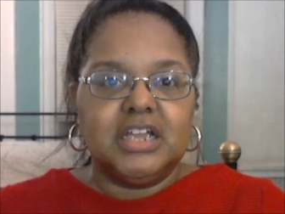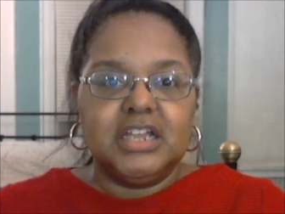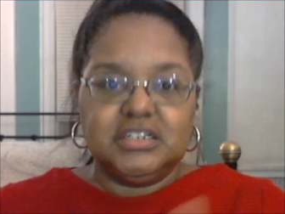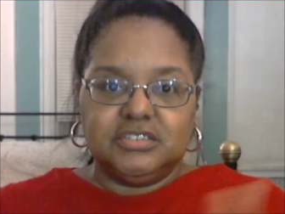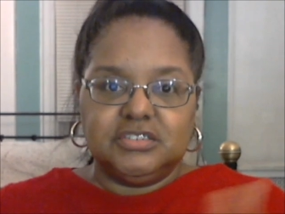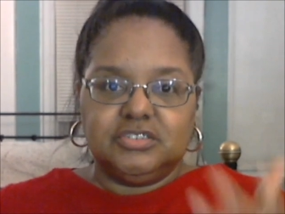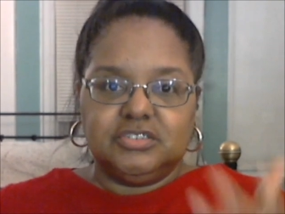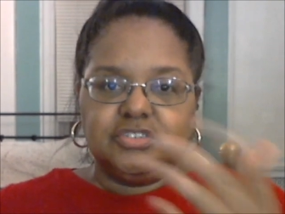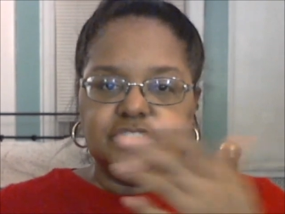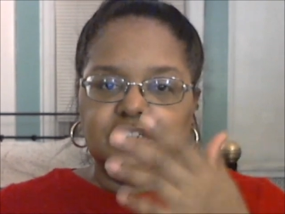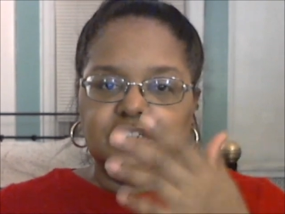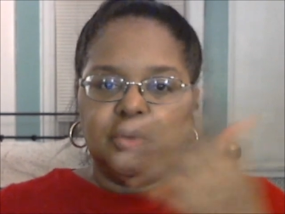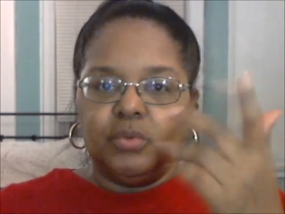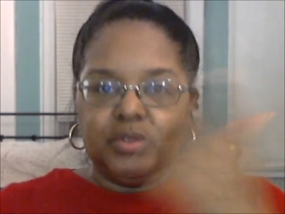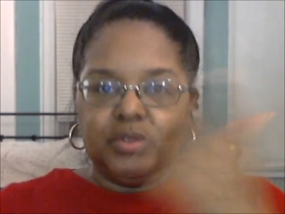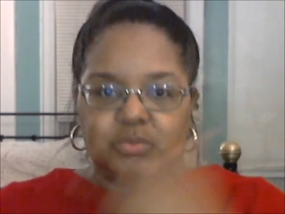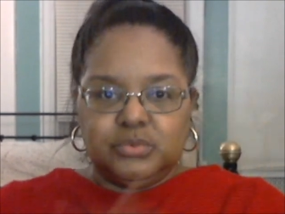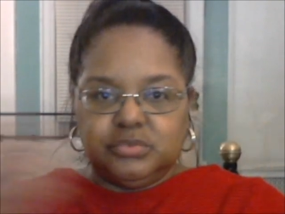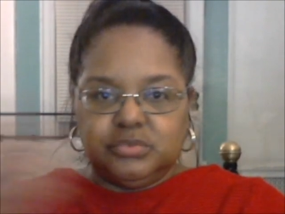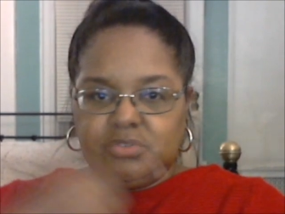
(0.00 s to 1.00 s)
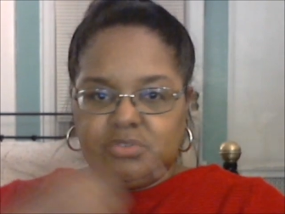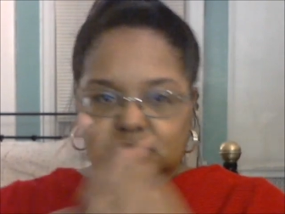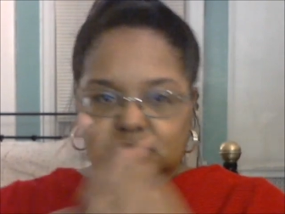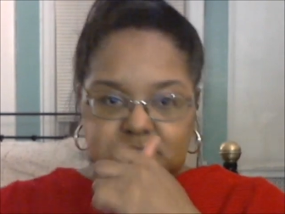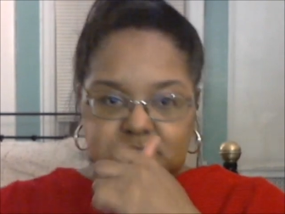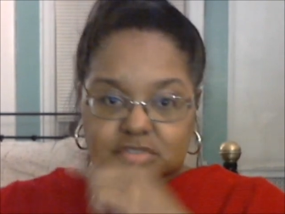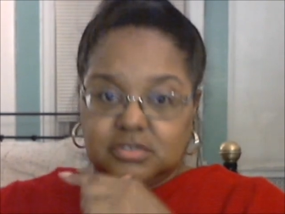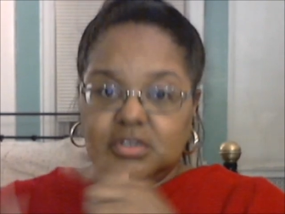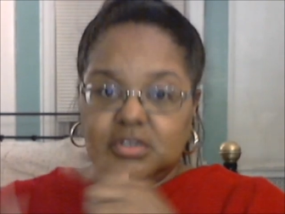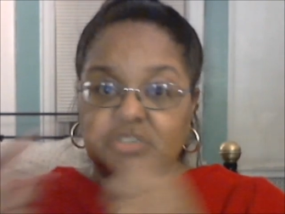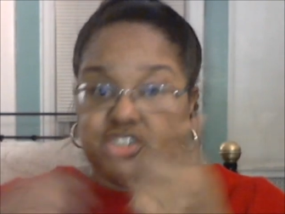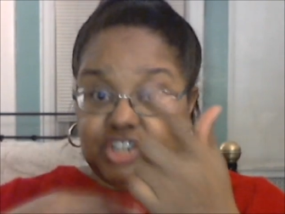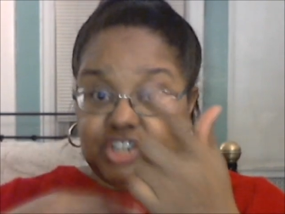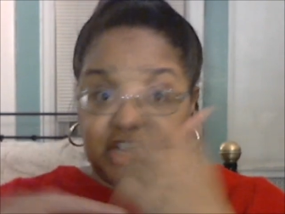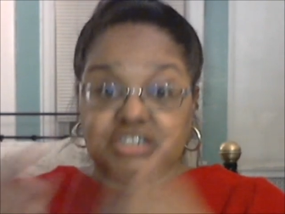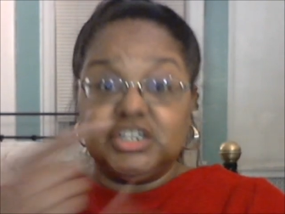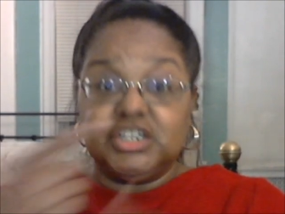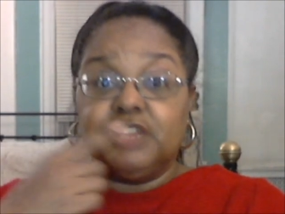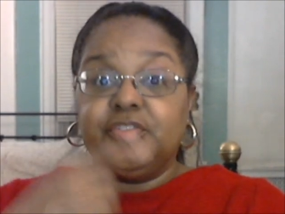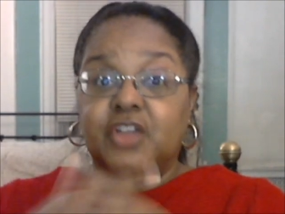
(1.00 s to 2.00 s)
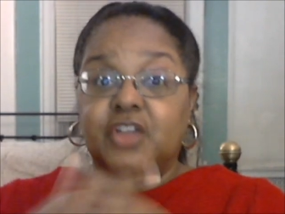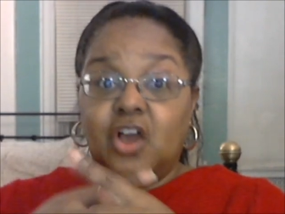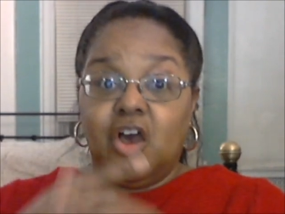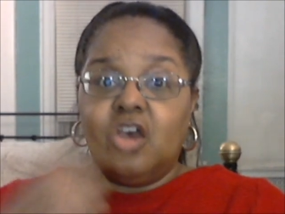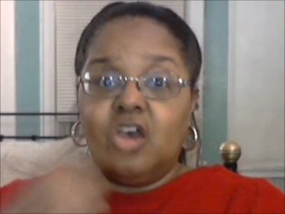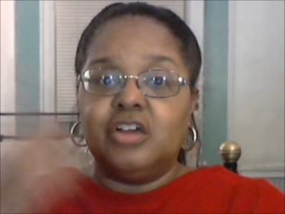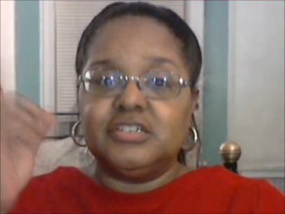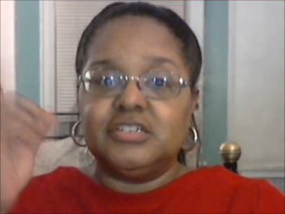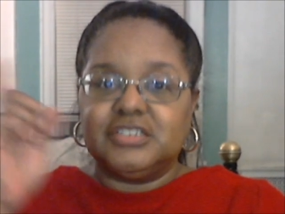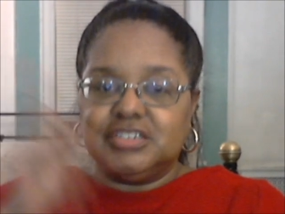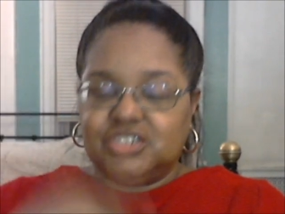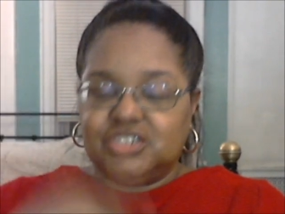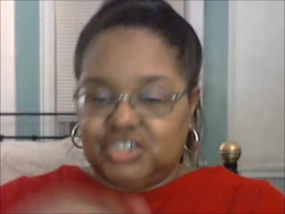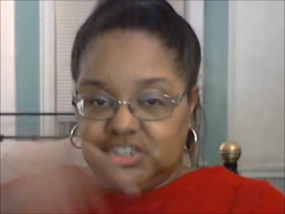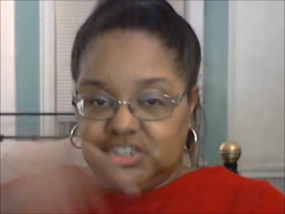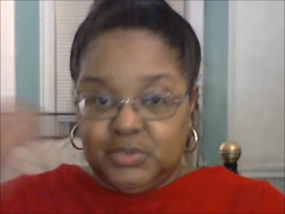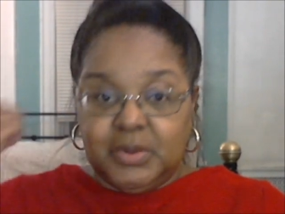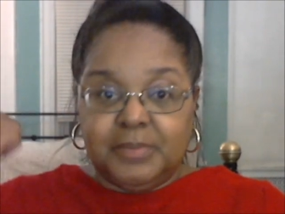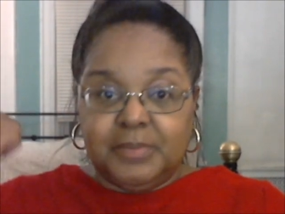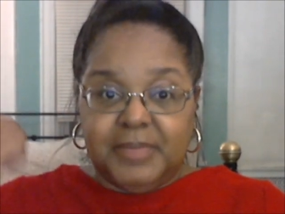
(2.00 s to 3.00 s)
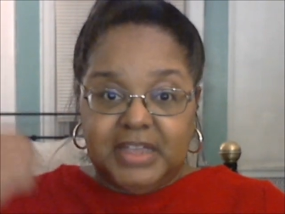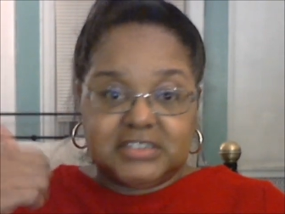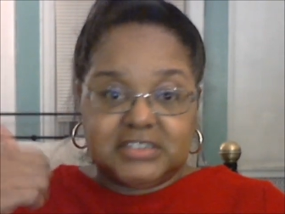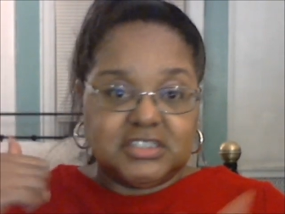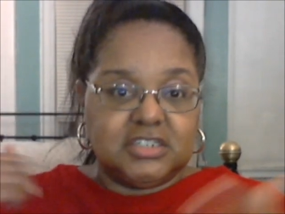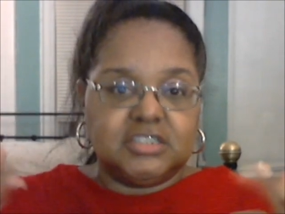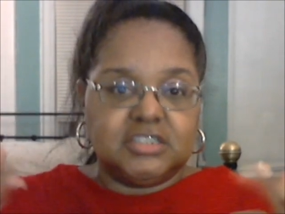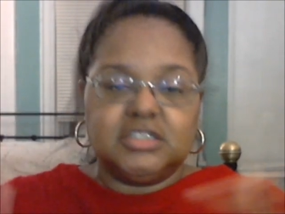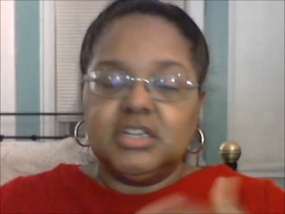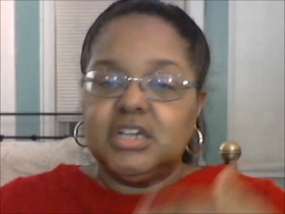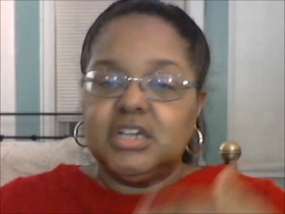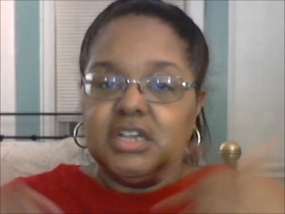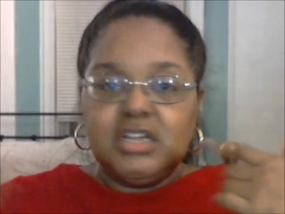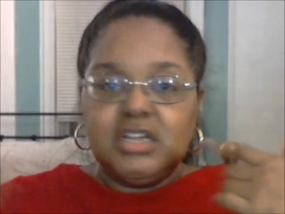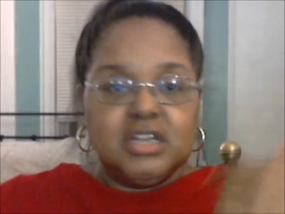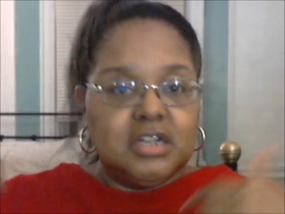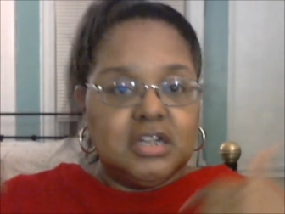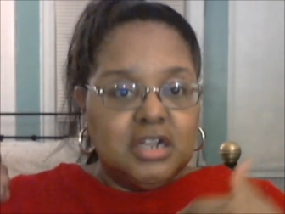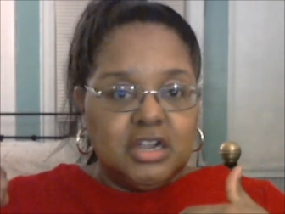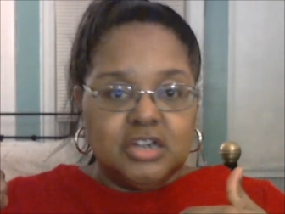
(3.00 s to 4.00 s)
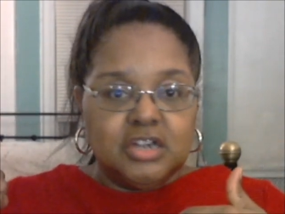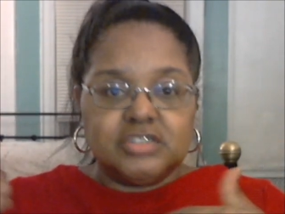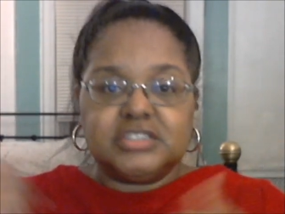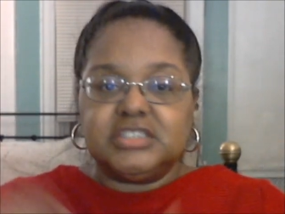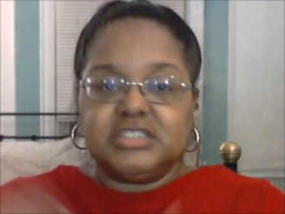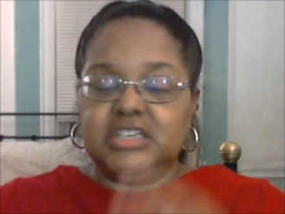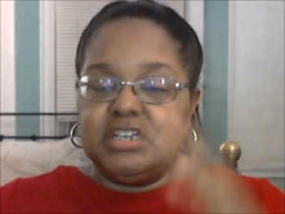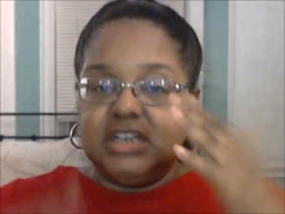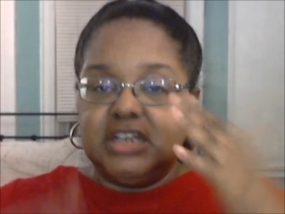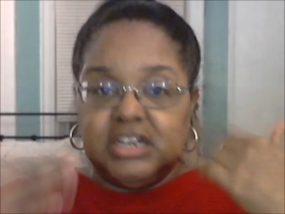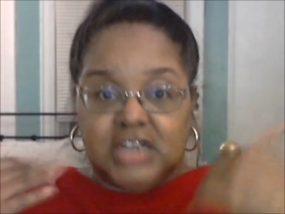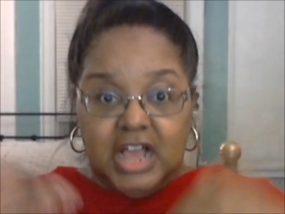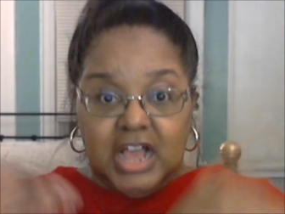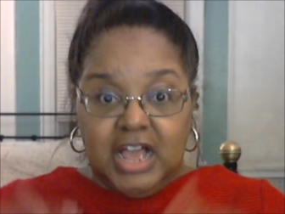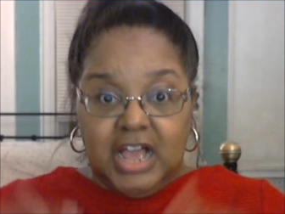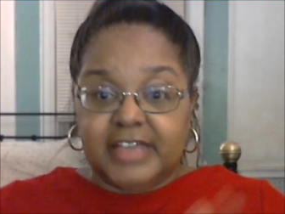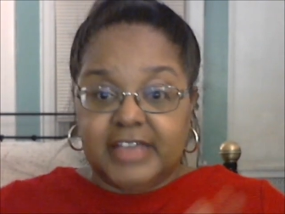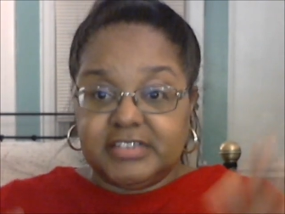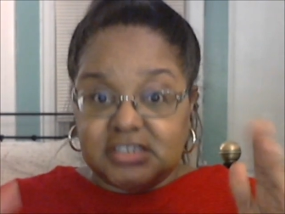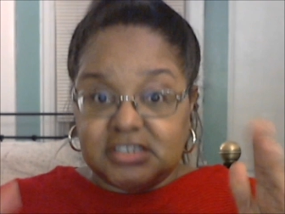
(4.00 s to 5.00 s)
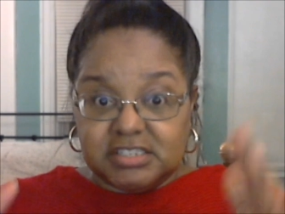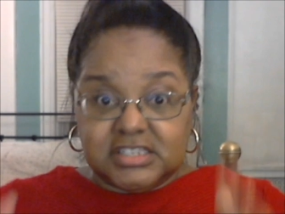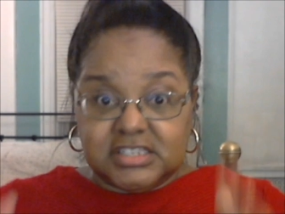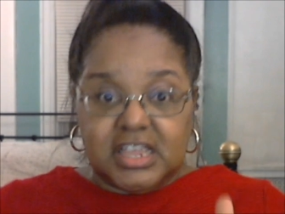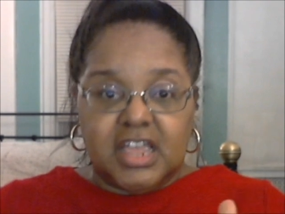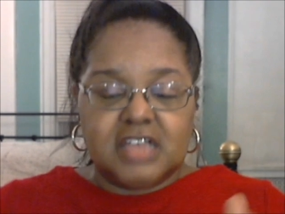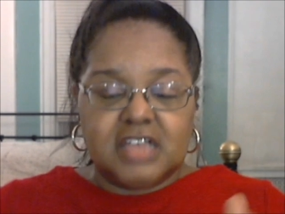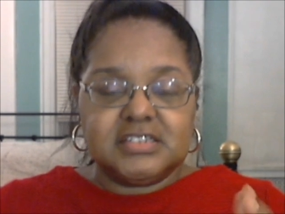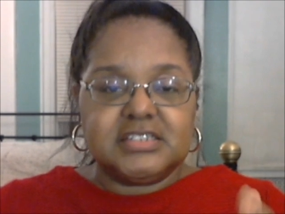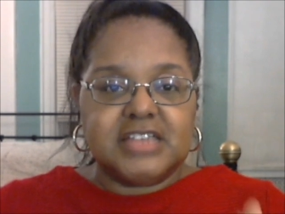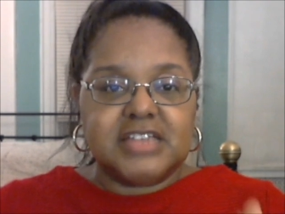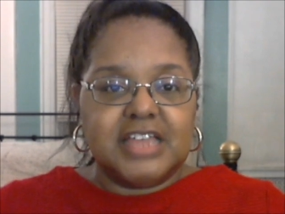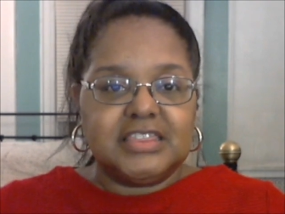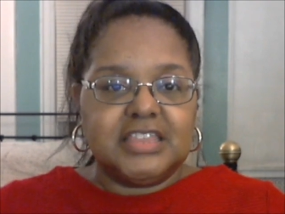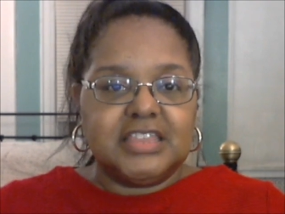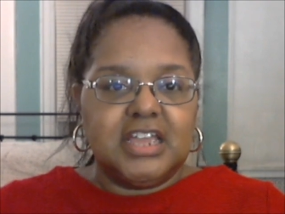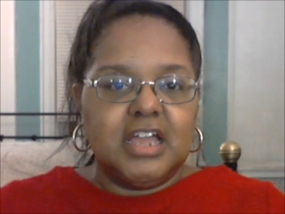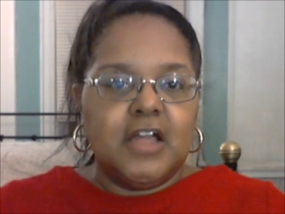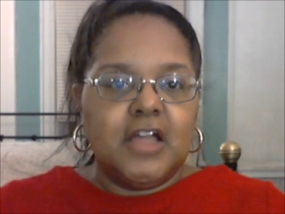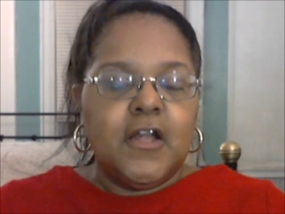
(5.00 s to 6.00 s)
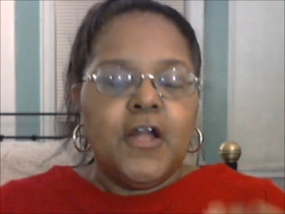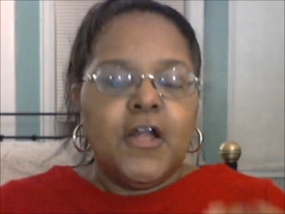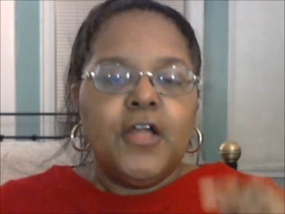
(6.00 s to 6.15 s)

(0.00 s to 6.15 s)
And, you know, we changing of the guards, and she went back to her, her seat, and I sat, sat there.